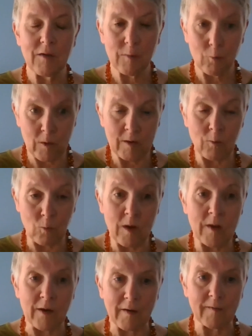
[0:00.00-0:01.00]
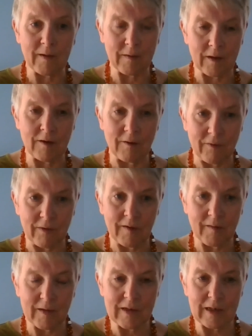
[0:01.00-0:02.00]
with us at the
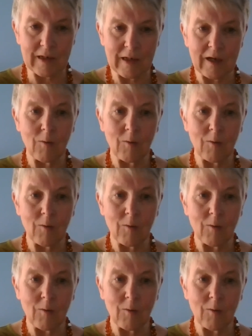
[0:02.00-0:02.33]
university.